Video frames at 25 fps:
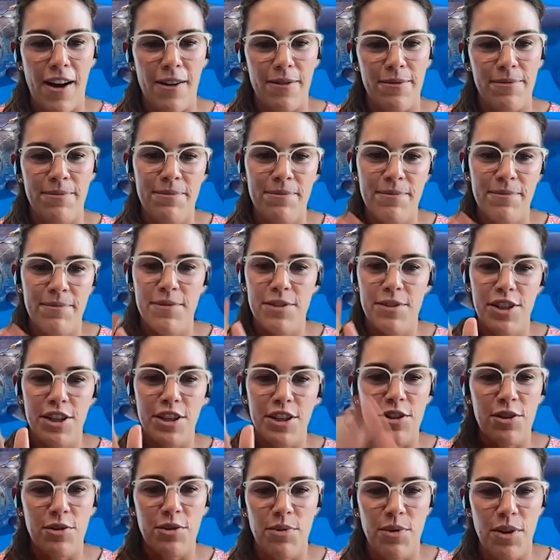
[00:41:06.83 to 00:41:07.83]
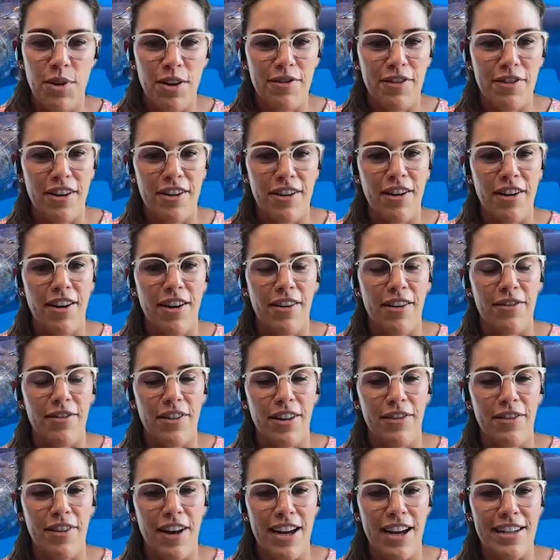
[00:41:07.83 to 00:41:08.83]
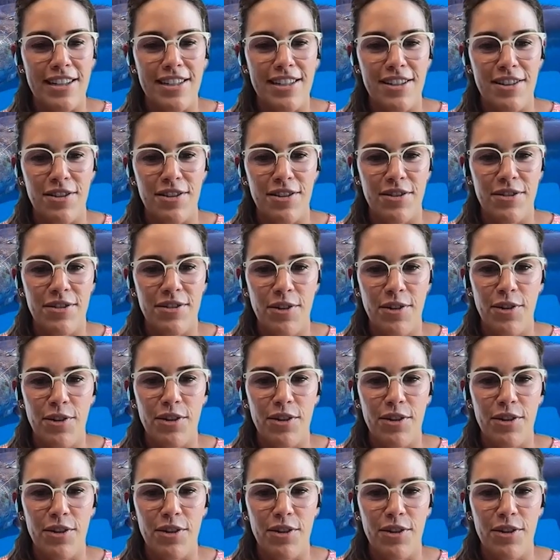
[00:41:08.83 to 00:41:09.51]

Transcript: Um, yeah. just a word of, of, advice to